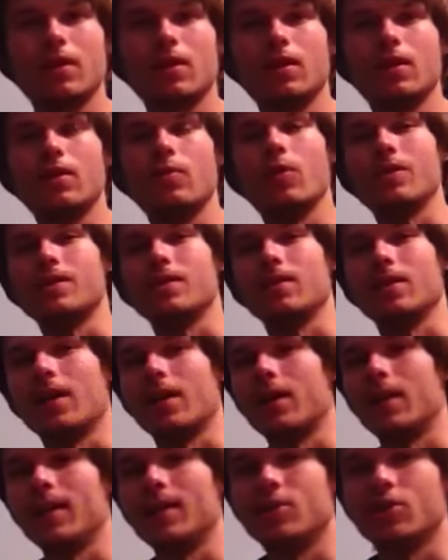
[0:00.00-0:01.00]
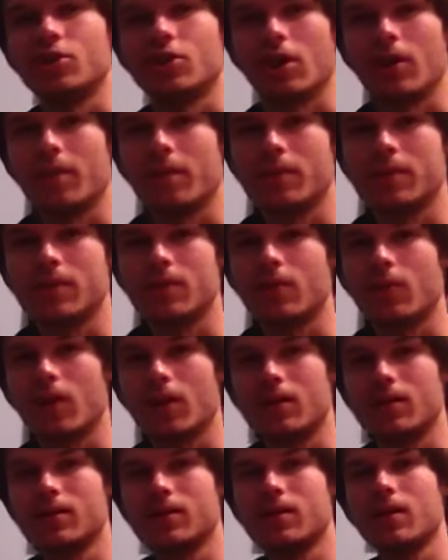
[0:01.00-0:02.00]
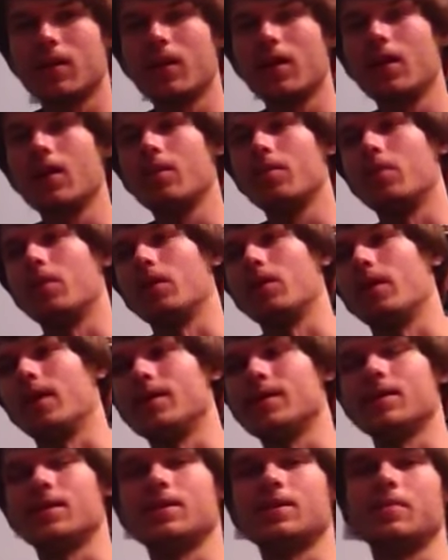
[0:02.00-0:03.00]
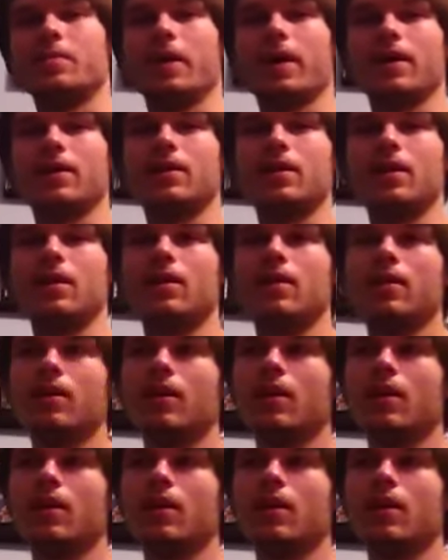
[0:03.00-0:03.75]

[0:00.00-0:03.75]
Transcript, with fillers: He wasn't landing as sharp as he was, but that's expected.